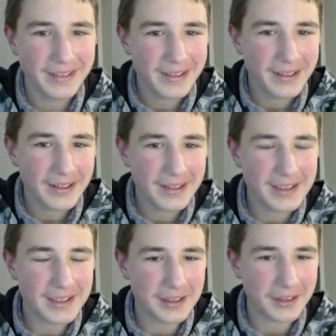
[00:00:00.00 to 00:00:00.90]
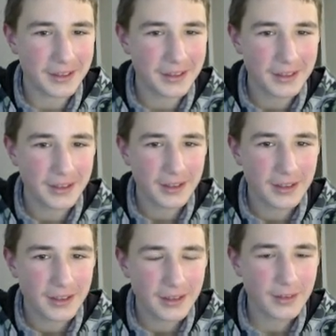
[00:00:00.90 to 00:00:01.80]
Let's see.
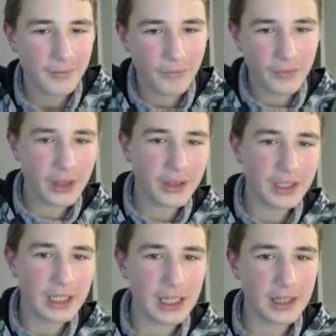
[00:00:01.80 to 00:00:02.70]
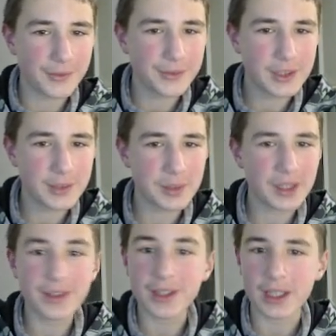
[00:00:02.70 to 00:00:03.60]
Will the gift be
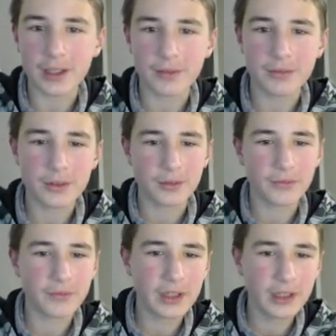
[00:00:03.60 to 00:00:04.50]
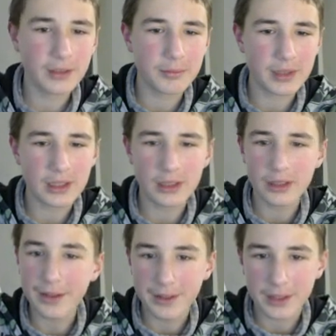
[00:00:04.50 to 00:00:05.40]
the gift, or will it be
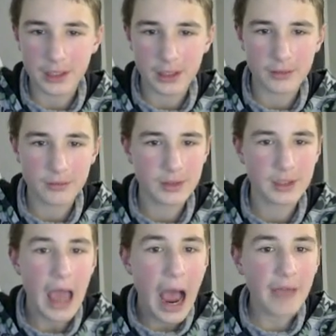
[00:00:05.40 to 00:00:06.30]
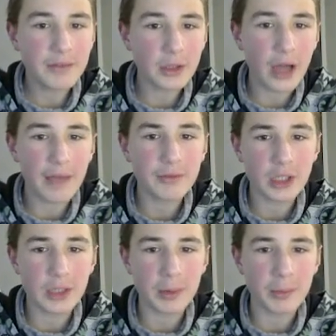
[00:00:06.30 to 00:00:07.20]
not the gift? I have to
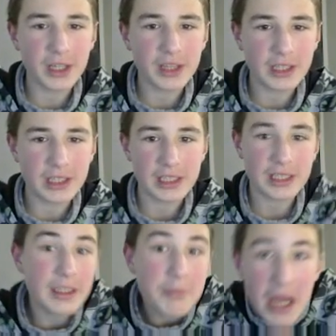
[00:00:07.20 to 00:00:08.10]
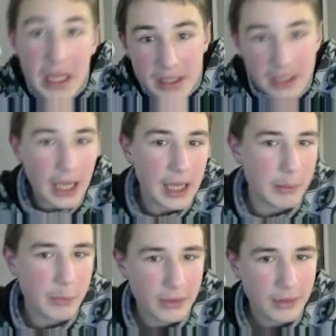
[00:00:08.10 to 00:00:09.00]
keep in mind that his skin may escape.